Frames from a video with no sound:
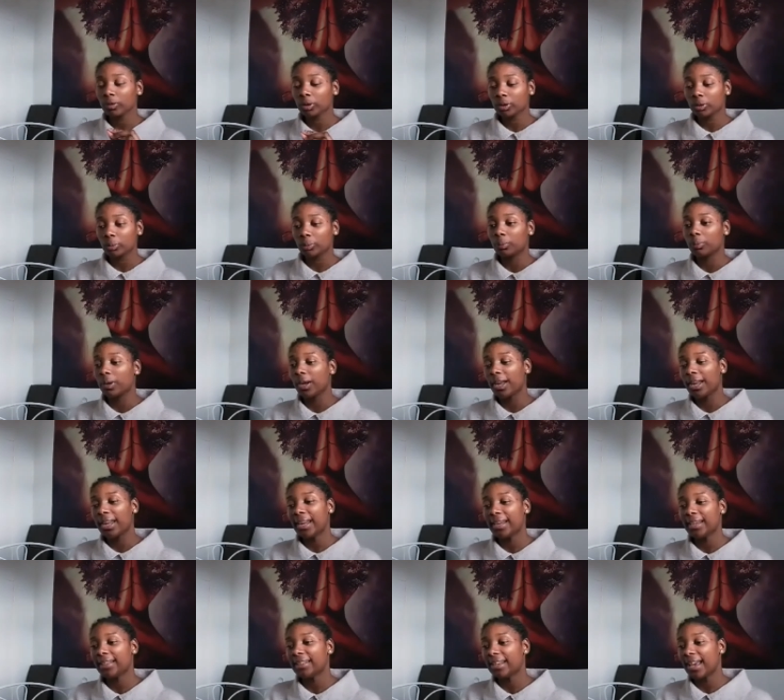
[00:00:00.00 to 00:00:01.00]
the
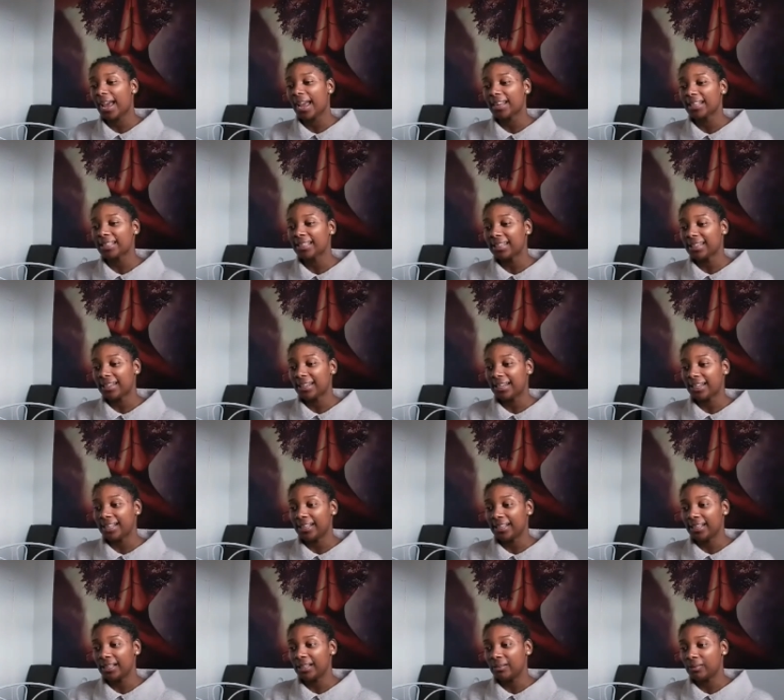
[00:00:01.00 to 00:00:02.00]
way that
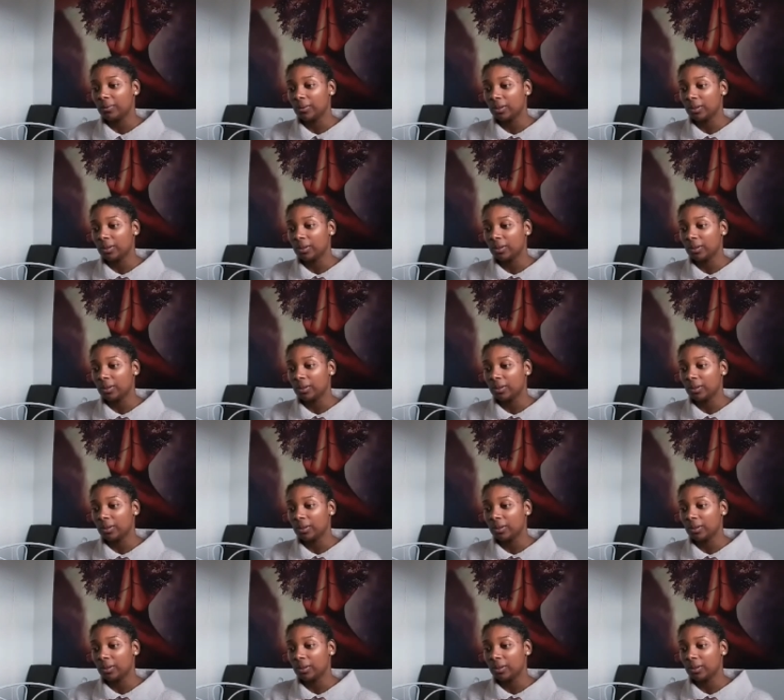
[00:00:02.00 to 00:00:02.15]
he